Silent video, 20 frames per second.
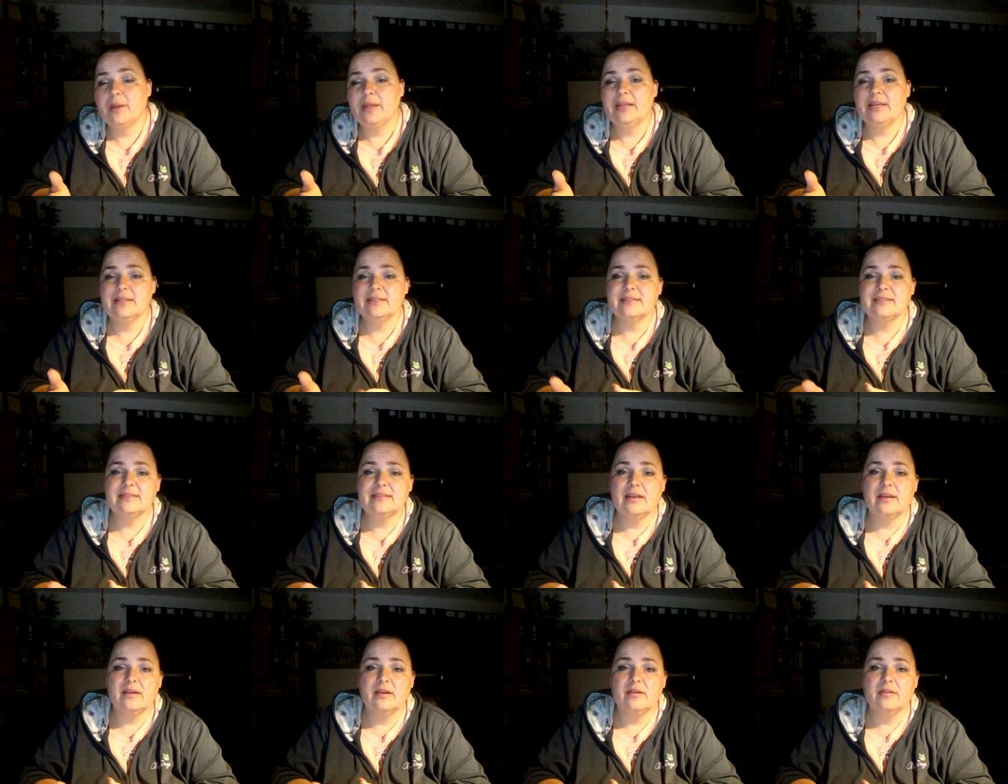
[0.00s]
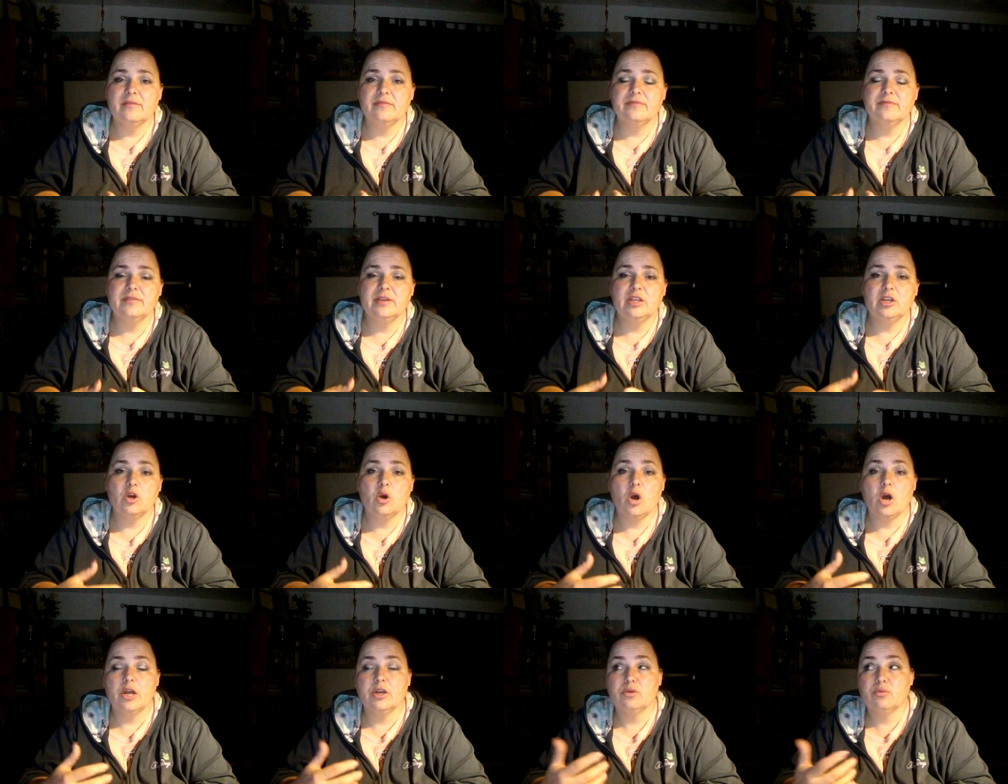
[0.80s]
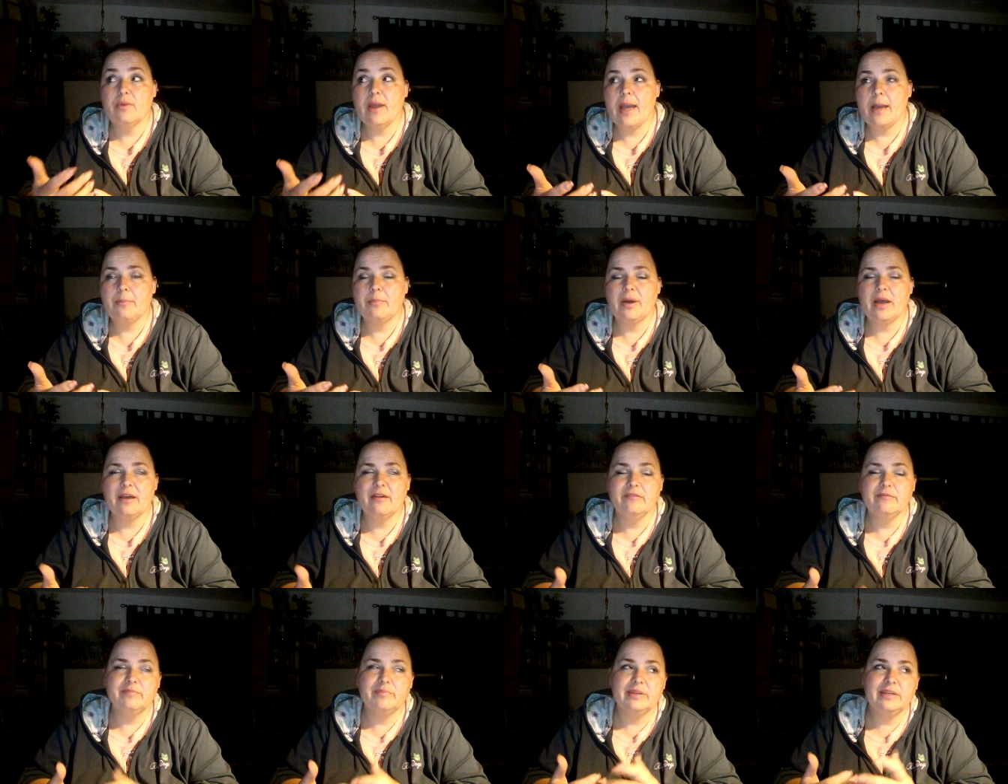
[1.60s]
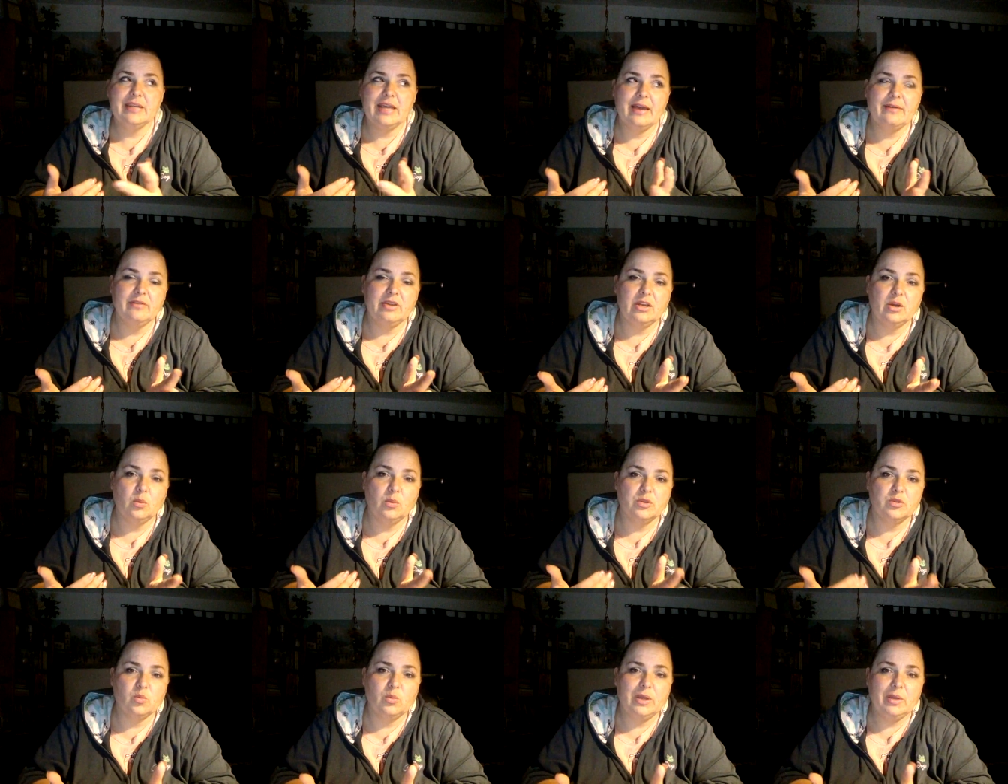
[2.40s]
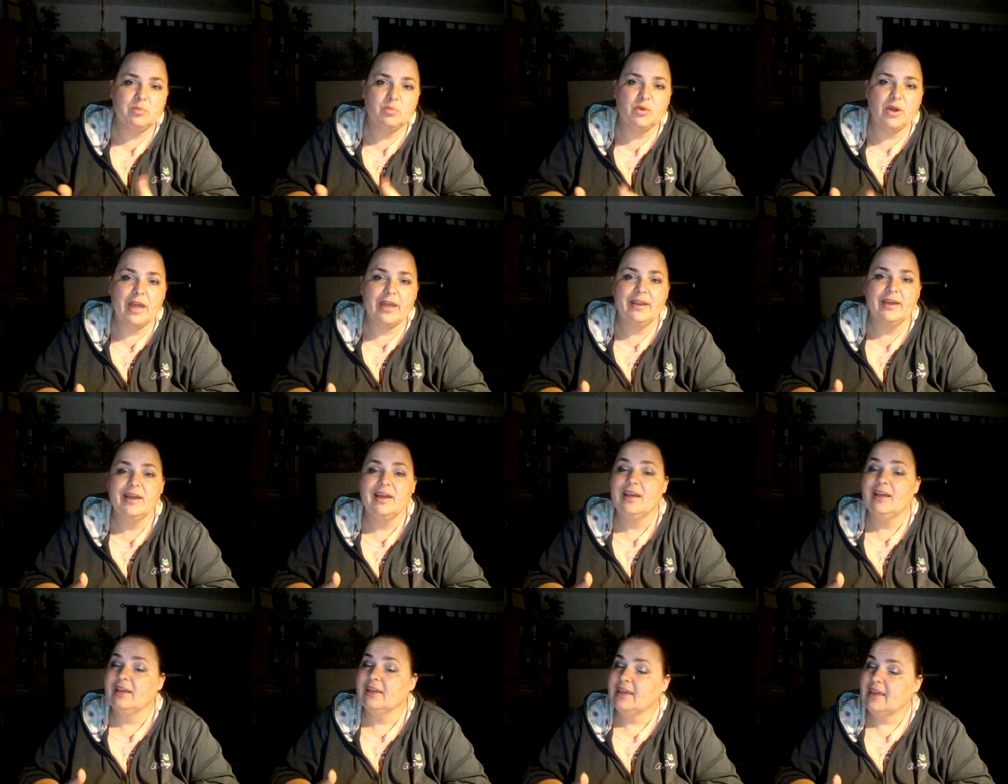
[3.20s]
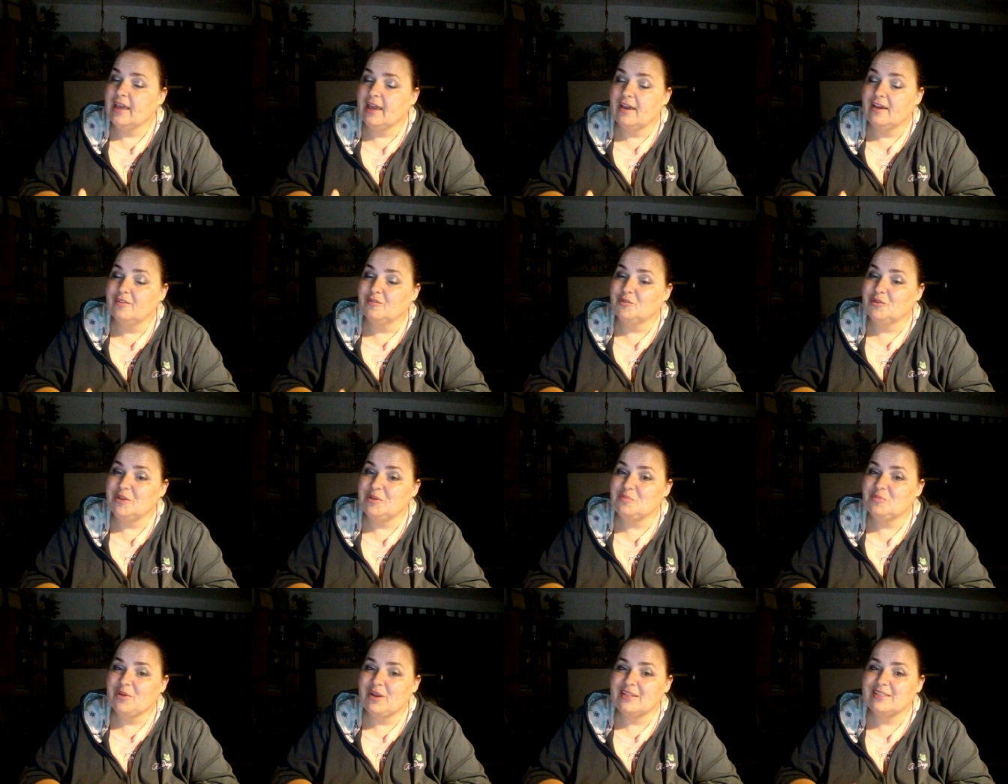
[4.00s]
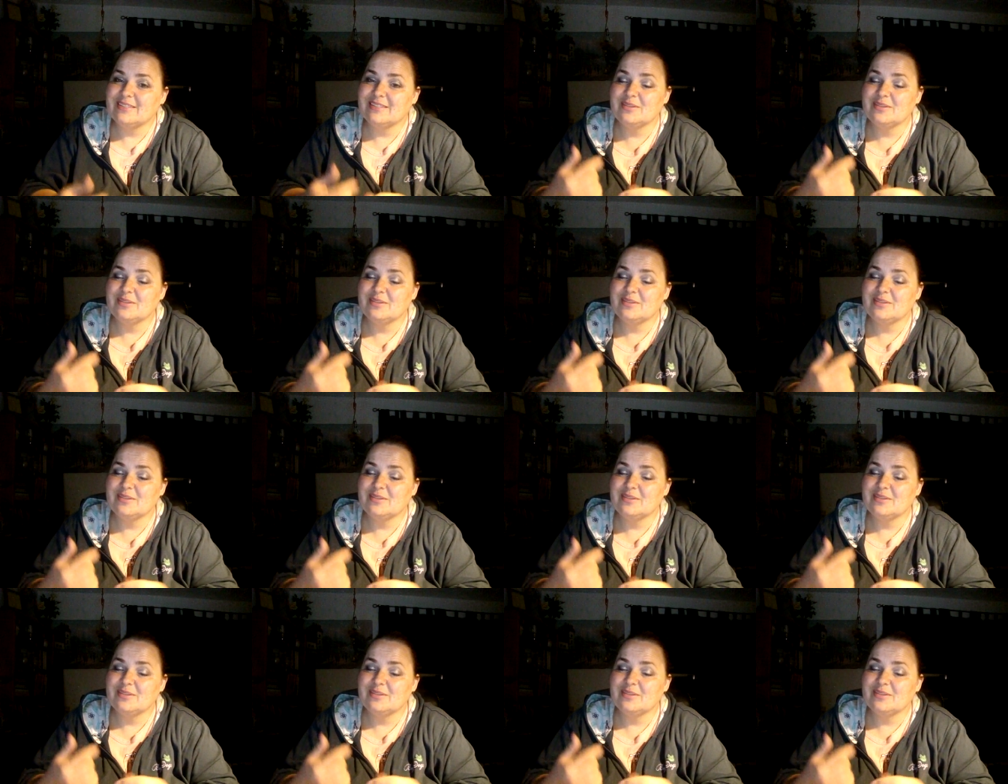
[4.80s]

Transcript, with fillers: but instead of, you know, on a wrap, I've been having it with wheat bread. Can't have wheat bread.